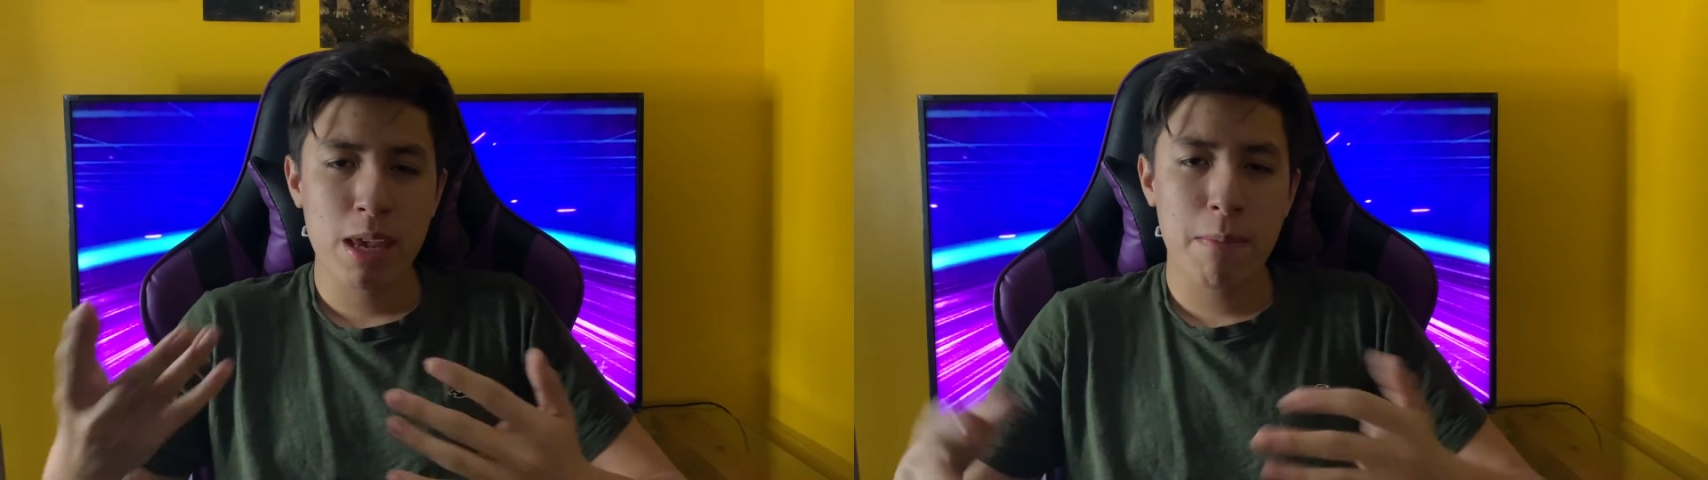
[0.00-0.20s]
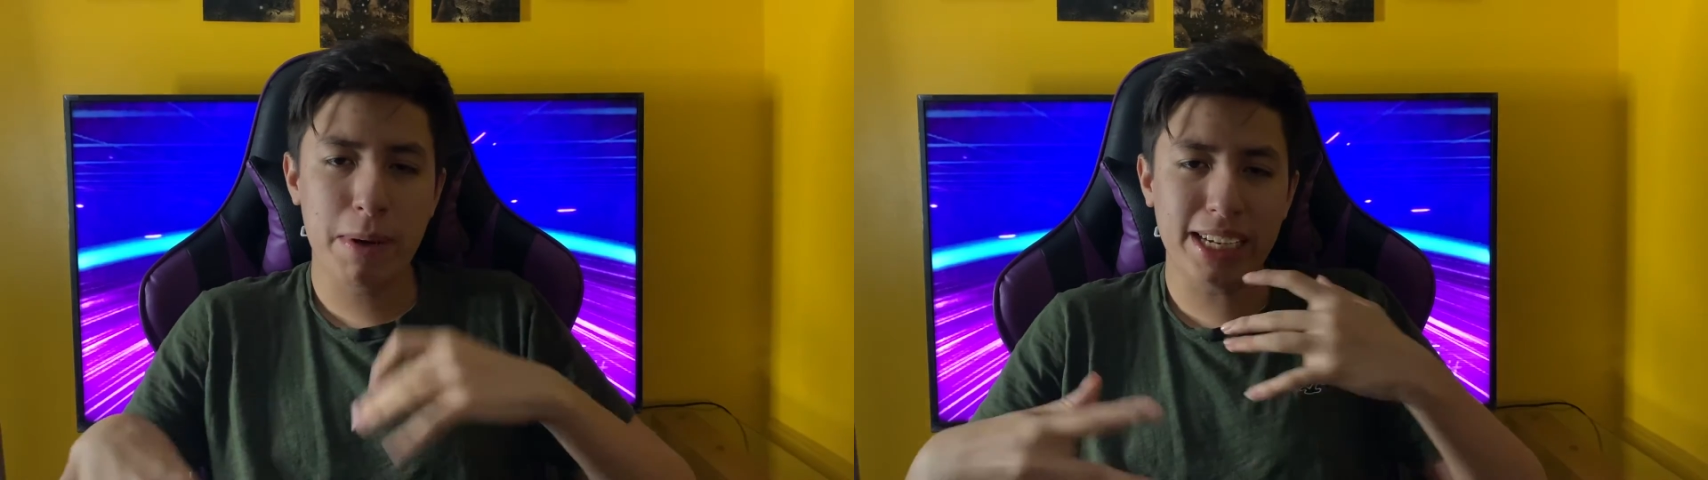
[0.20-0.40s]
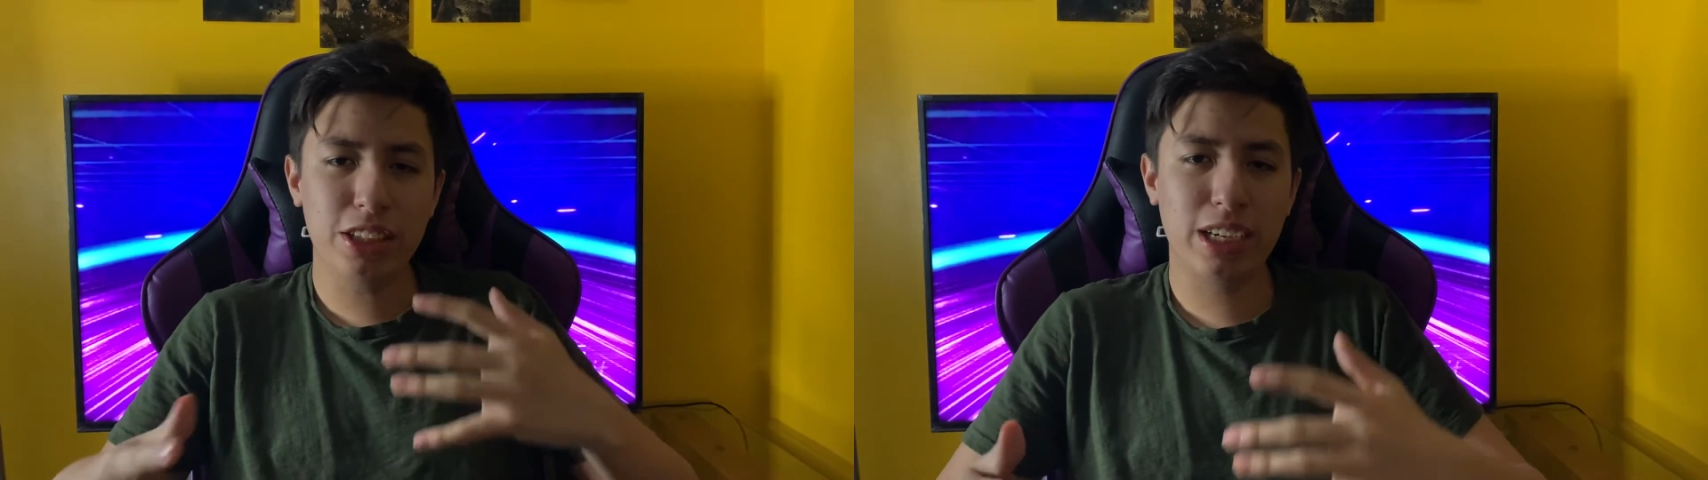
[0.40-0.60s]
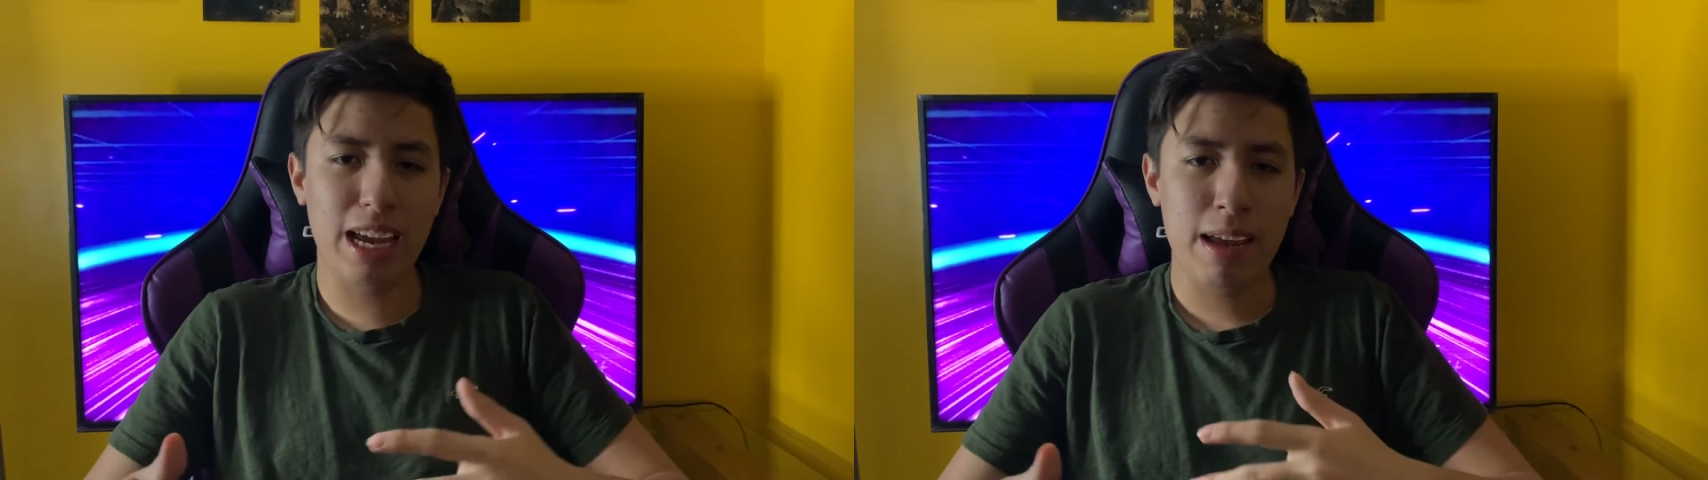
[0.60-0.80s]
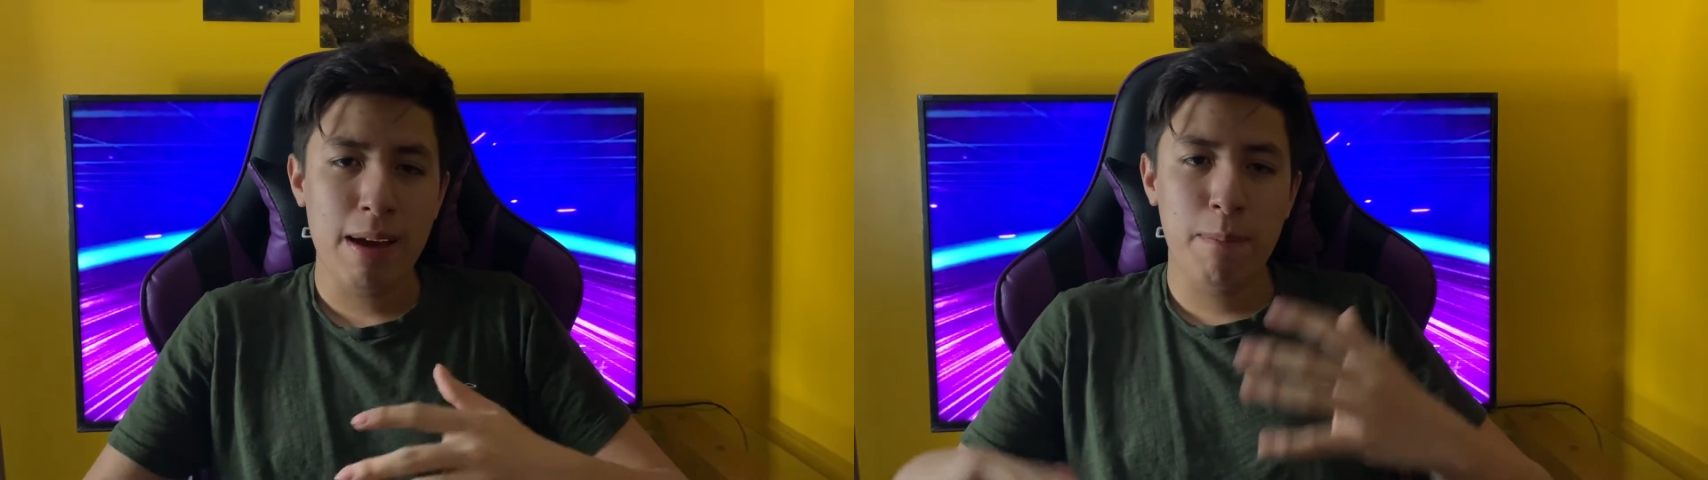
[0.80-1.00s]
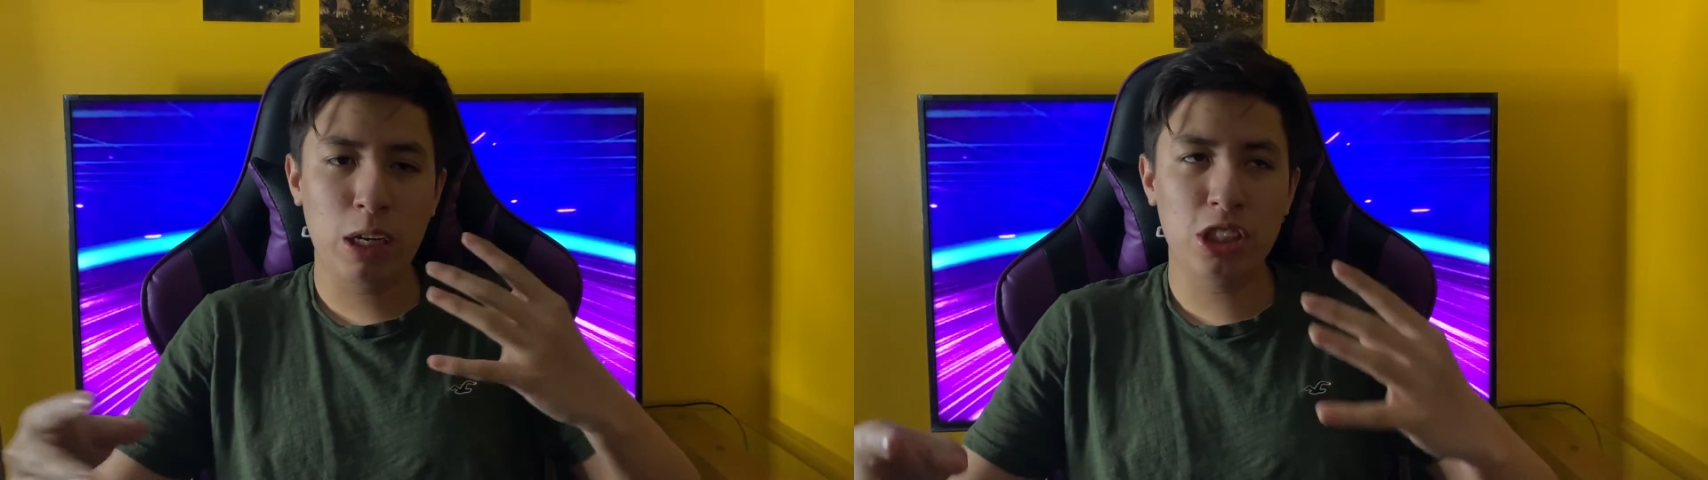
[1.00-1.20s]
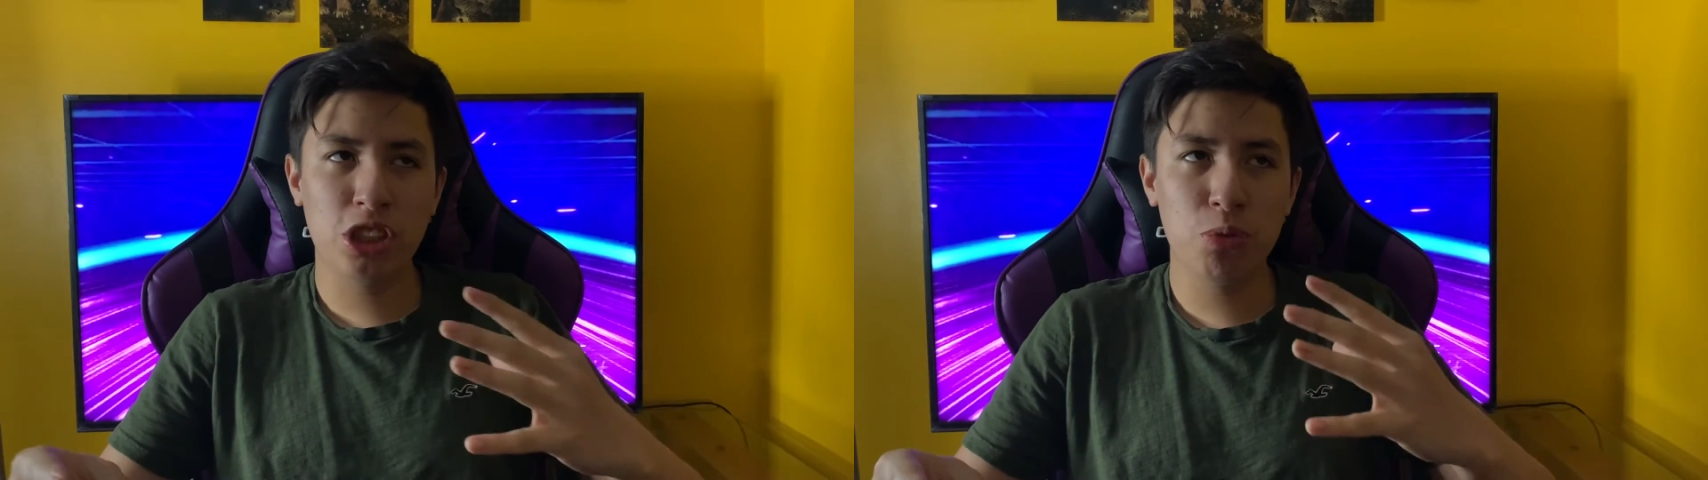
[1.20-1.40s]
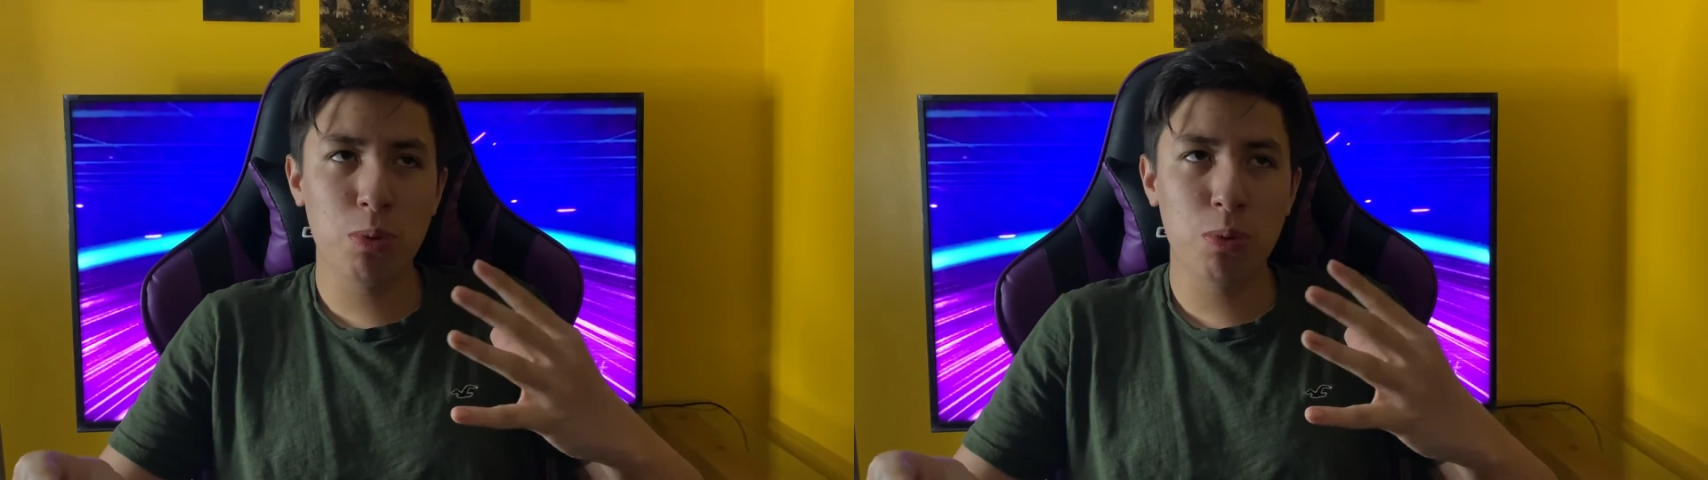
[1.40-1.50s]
but that's okay because this